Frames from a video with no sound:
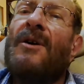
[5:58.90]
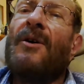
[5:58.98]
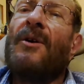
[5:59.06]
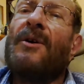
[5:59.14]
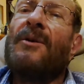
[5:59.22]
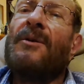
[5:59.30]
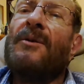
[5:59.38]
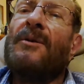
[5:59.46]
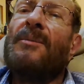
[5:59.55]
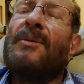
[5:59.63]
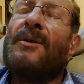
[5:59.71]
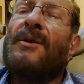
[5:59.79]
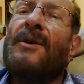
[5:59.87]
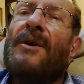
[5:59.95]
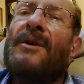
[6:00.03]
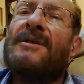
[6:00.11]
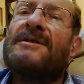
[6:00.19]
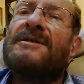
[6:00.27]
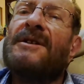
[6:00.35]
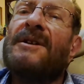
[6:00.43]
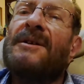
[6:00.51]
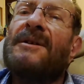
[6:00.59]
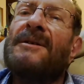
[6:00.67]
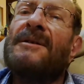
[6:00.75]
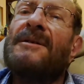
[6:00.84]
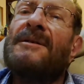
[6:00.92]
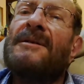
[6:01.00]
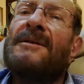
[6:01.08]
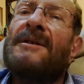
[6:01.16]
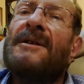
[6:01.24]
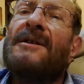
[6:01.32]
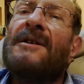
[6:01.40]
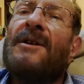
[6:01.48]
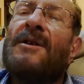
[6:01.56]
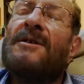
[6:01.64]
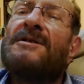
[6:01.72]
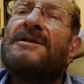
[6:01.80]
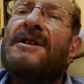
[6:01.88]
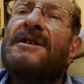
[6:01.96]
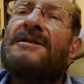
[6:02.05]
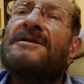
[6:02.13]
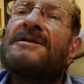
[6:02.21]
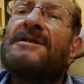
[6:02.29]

R group or an R chain. And the R chains